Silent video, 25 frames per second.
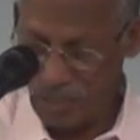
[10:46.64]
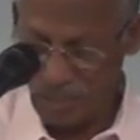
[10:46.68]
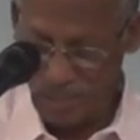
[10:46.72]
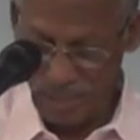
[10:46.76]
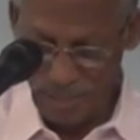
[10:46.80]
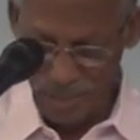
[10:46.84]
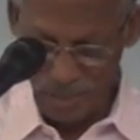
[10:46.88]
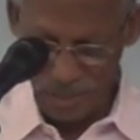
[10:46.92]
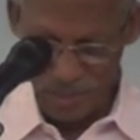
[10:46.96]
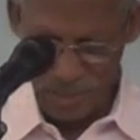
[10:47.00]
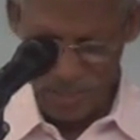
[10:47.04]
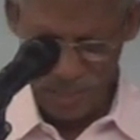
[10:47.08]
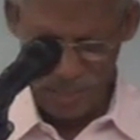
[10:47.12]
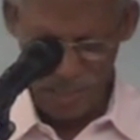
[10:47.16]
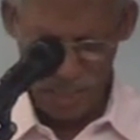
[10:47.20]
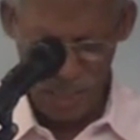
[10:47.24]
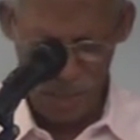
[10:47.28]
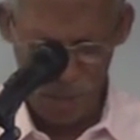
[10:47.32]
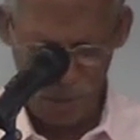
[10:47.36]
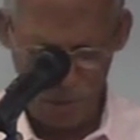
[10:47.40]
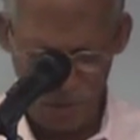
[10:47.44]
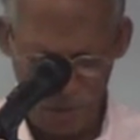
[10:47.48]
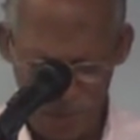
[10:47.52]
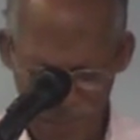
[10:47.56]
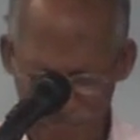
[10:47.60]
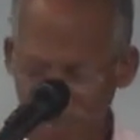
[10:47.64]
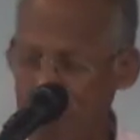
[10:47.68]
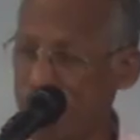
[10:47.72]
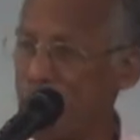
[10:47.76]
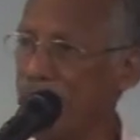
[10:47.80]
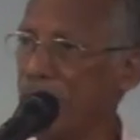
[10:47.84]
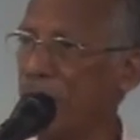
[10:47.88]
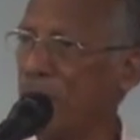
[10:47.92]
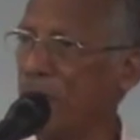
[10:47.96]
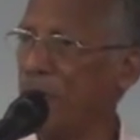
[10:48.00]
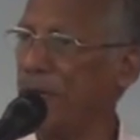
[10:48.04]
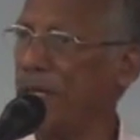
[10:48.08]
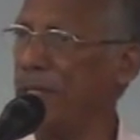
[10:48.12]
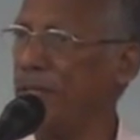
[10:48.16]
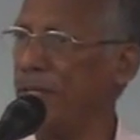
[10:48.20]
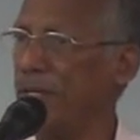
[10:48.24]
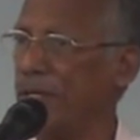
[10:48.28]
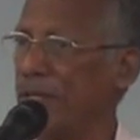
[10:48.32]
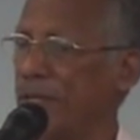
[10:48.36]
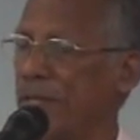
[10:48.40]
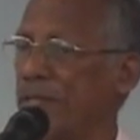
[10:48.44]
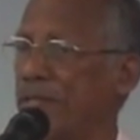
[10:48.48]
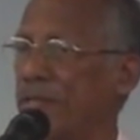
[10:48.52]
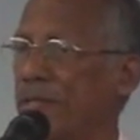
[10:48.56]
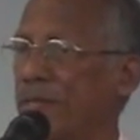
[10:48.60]
Let us turn to 2
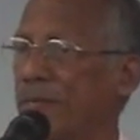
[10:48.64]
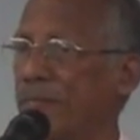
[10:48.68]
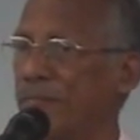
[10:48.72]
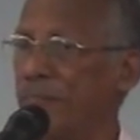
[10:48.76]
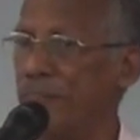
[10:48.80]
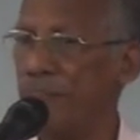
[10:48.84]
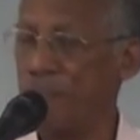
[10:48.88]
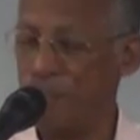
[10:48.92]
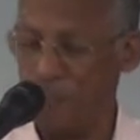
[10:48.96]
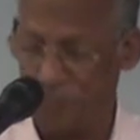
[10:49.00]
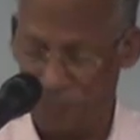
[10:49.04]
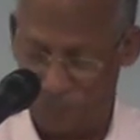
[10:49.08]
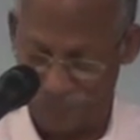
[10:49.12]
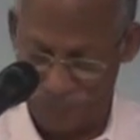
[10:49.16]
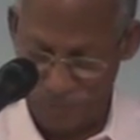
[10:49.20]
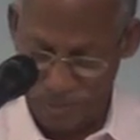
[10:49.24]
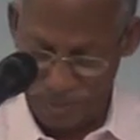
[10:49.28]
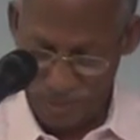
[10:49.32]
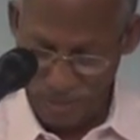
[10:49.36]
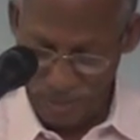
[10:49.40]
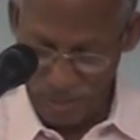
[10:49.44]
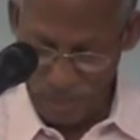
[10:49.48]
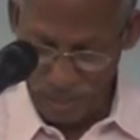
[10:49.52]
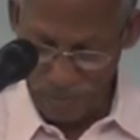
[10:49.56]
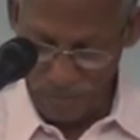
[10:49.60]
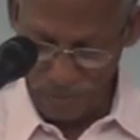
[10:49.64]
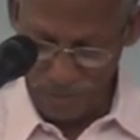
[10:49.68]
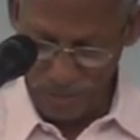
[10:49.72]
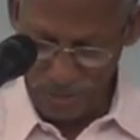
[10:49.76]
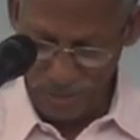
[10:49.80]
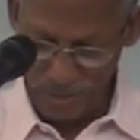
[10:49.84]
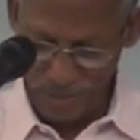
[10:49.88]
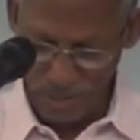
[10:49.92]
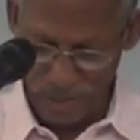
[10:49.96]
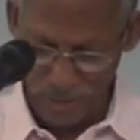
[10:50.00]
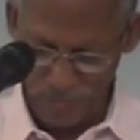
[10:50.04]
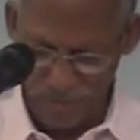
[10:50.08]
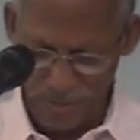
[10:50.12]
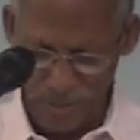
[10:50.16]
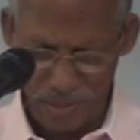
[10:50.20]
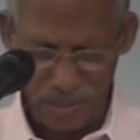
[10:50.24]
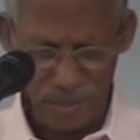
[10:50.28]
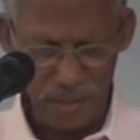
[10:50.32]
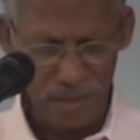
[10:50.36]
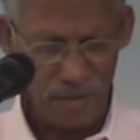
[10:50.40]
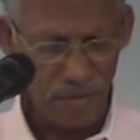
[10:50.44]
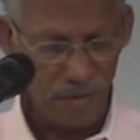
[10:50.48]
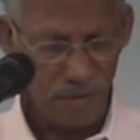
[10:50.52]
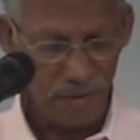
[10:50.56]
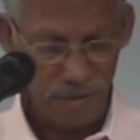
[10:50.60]
Corinthians, 11th
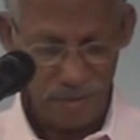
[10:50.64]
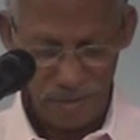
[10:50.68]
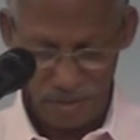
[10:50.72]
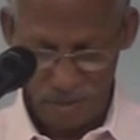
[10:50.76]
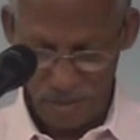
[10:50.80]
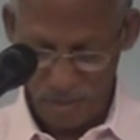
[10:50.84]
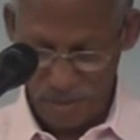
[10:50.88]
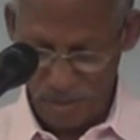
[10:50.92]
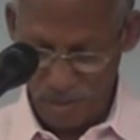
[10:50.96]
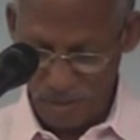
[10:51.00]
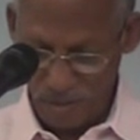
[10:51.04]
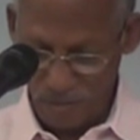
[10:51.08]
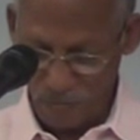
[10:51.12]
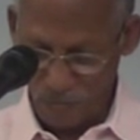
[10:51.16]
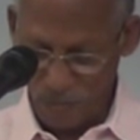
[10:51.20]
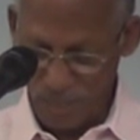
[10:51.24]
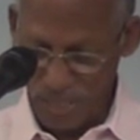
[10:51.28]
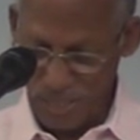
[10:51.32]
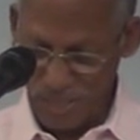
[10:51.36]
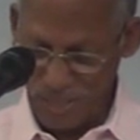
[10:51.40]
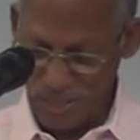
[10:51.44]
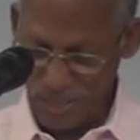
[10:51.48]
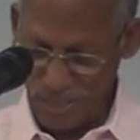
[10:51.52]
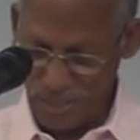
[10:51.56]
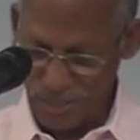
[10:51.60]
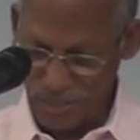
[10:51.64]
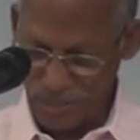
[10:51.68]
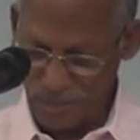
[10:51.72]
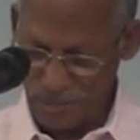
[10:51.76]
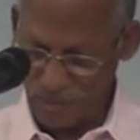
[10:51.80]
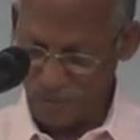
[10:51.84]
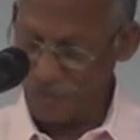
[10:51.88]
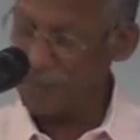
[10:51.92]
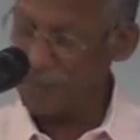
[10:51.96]
chapter, verses